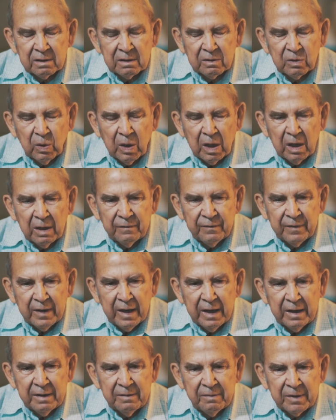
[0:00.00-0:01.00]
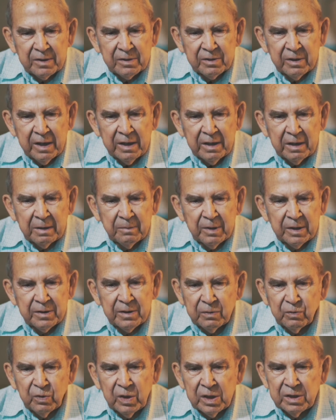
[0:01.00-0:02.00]
qualified for training, but
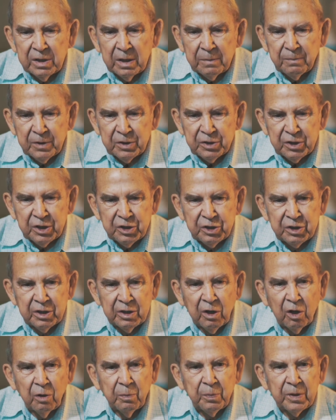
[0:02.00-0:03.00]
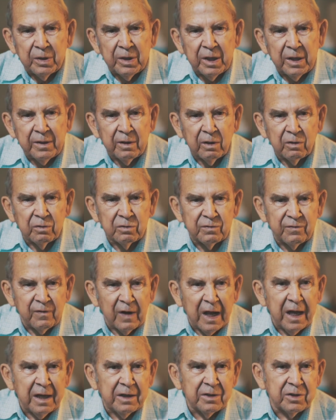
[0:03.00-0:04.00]
there wasn't a position open in those
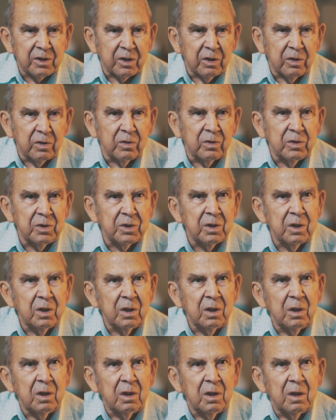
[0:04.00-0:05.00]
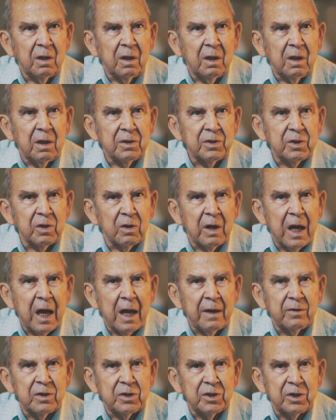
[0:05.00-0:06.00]
flight schools, so
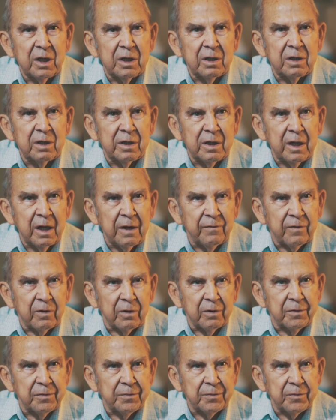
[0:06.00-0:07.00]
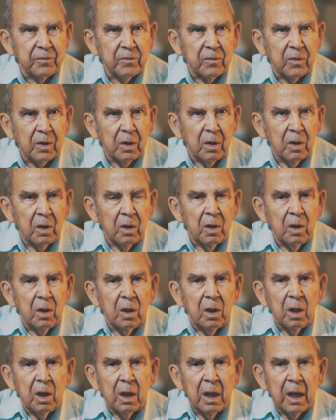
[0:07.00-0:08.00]
I was sent to Denver.
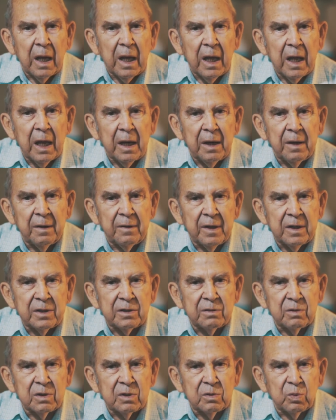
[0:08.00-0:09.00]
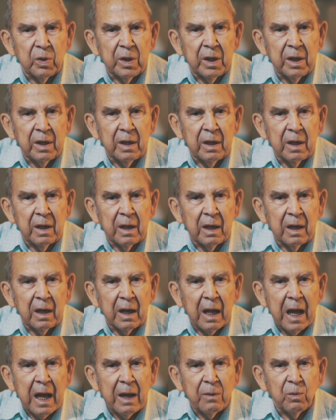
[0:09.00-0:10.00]
And this was when
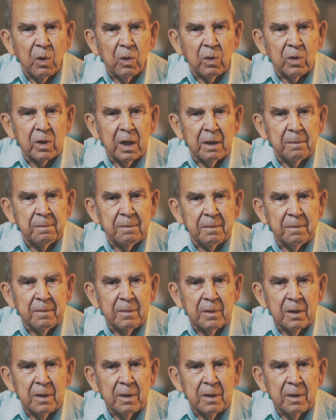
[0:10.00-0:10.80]
I woke up.